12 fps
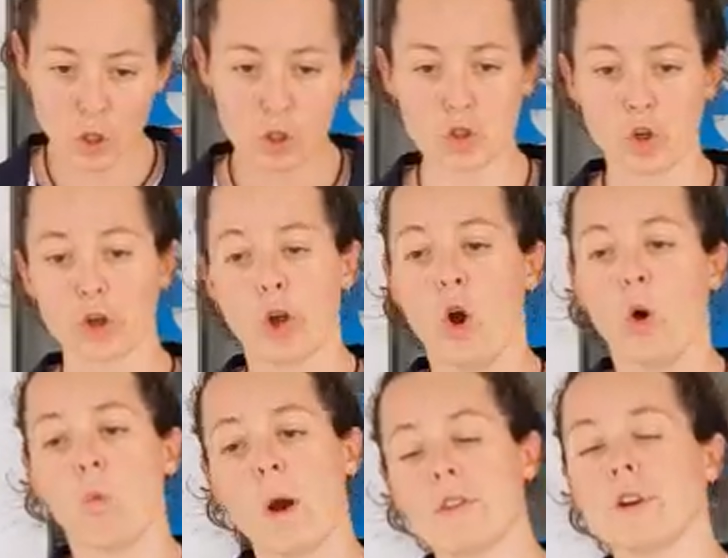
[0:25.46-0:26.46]
So
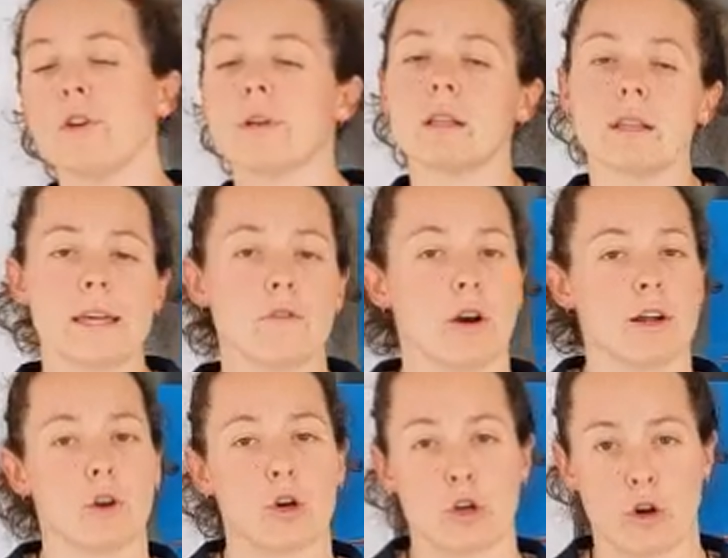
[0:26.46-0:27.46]
whether you're an elite
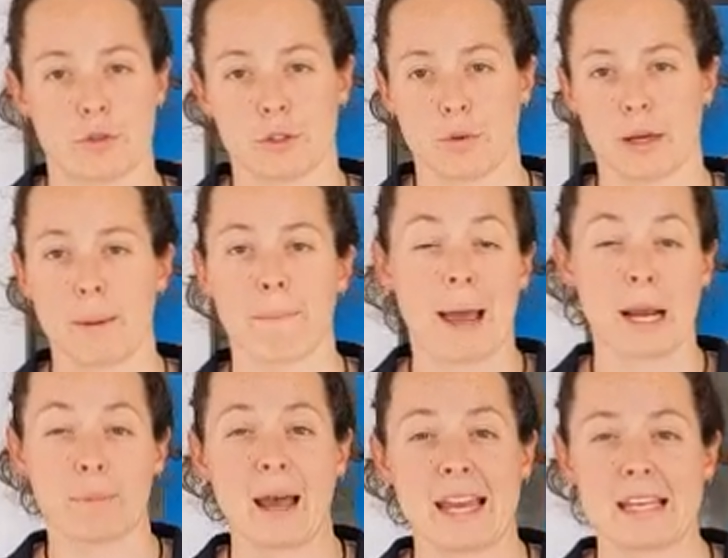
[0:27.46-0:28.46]
runner or a novice runner, back
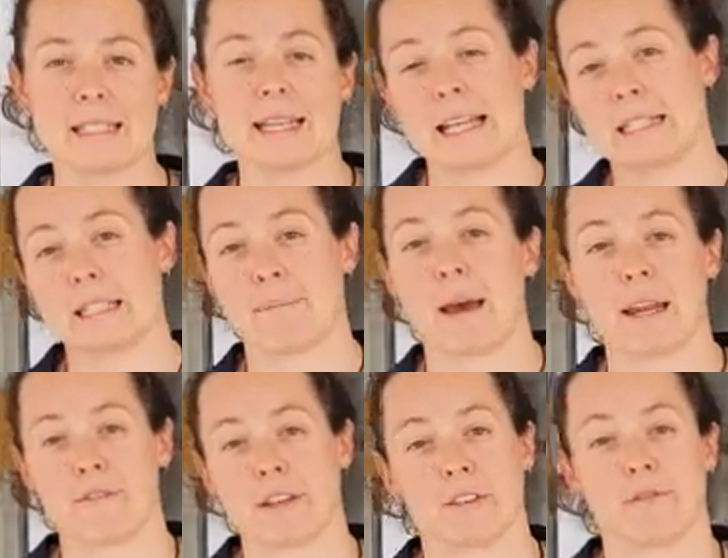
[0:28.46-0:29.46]
pain tends to
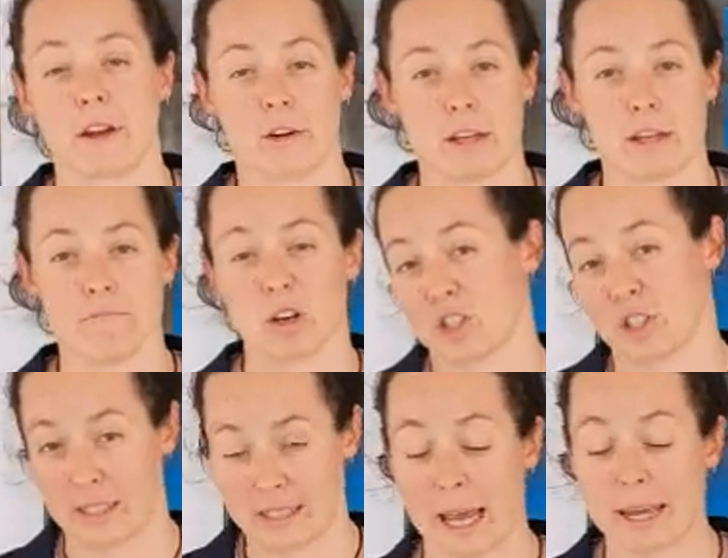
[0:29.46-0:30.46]
manifest very much
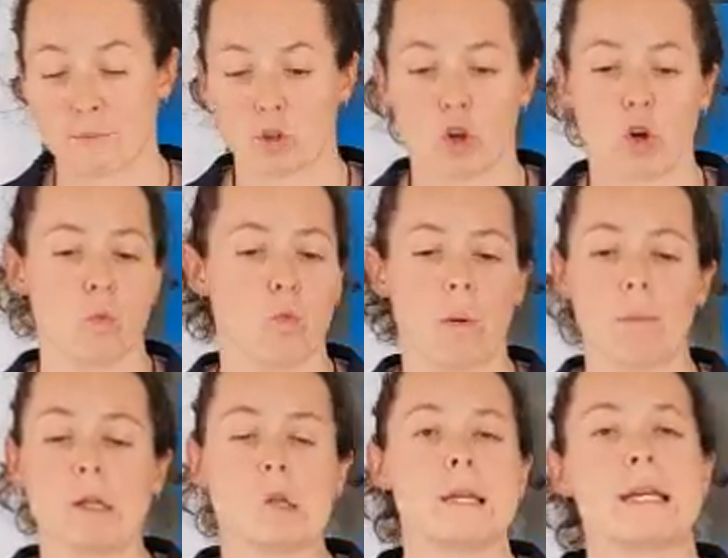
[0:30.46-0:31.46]
the same. So when
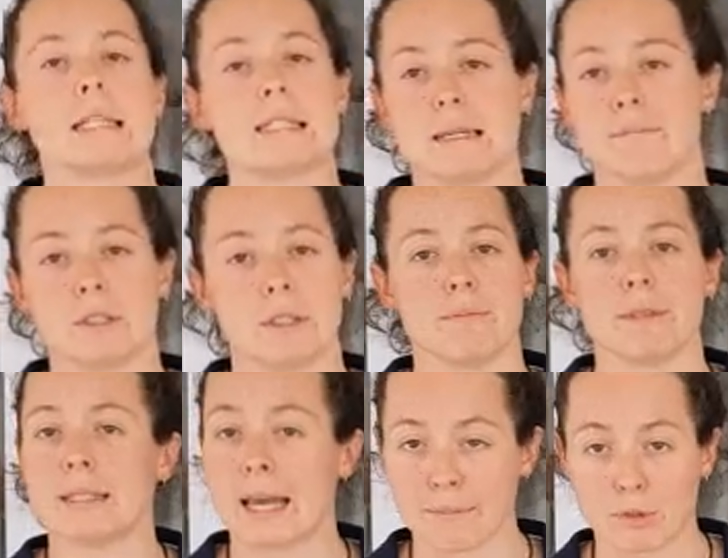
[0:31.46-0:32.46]
we're looking at symptoms,
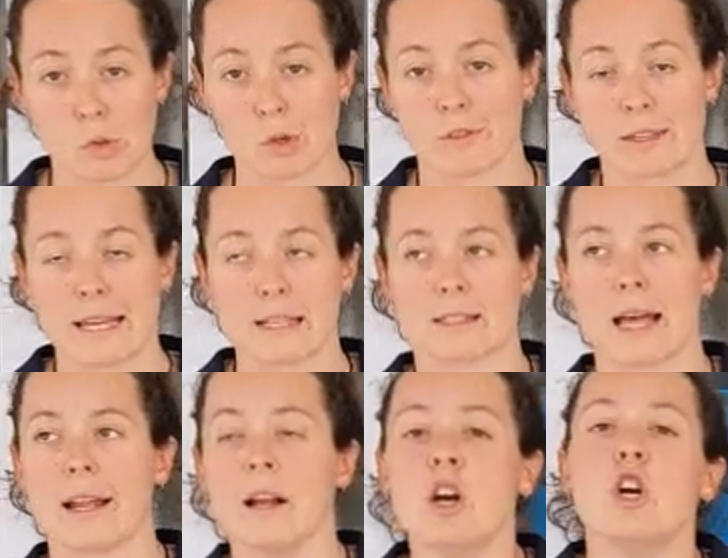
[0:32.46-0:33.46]
same sort of things,
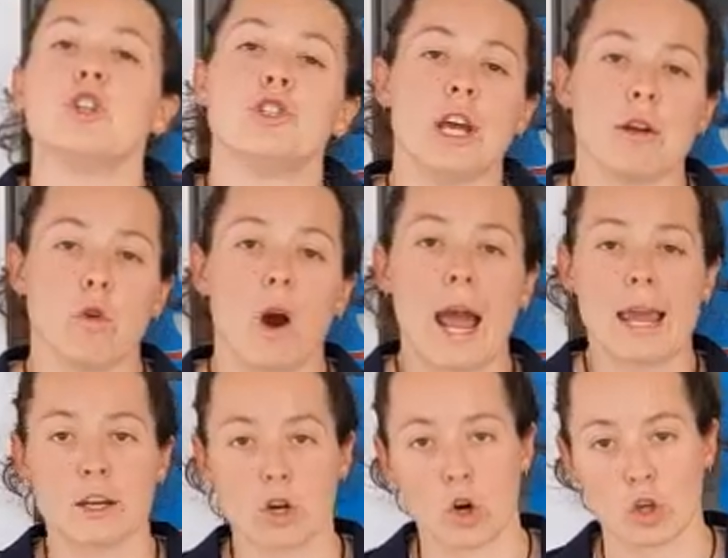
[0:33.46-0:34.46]
that general
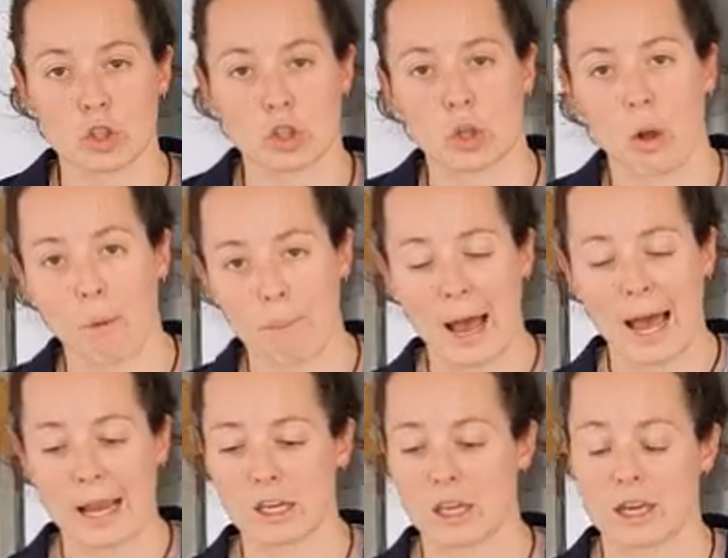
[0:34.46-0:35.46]
ache across the lower
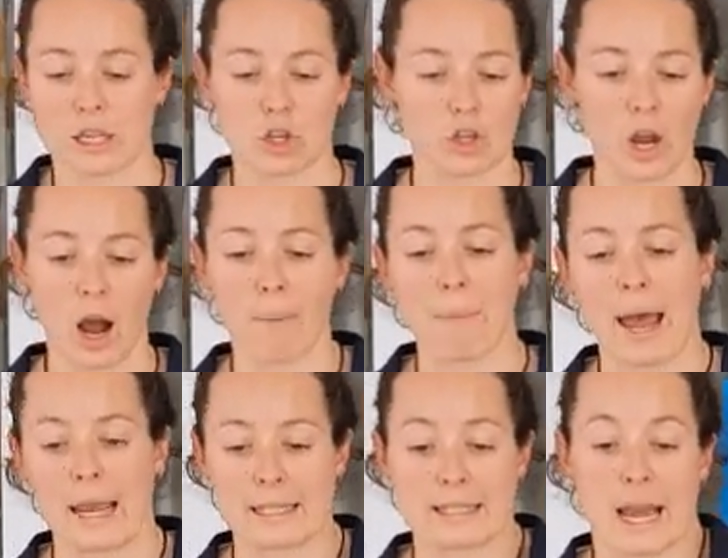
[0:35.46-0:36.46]
back, getting sharp
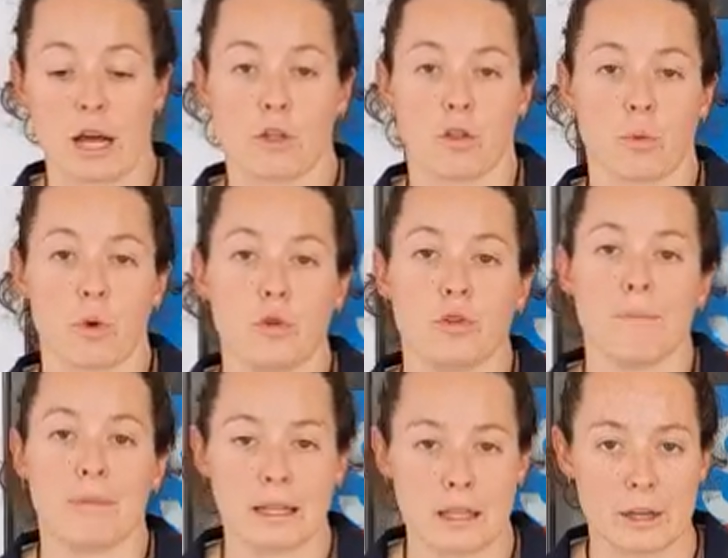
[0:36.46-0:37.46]
pain down through the
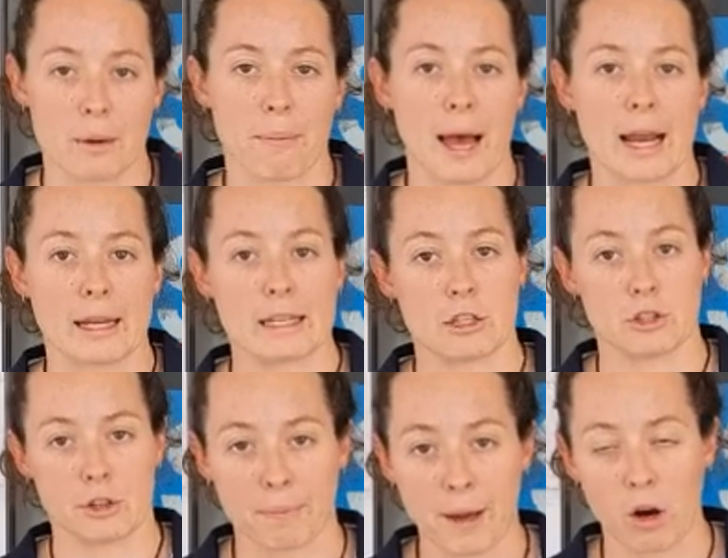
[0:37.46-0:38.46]
middle of your back and
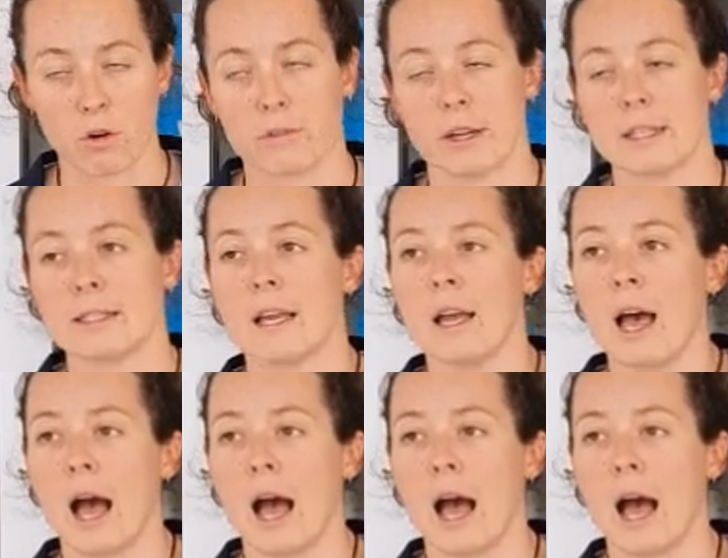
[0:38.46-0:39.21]
into your pelvis,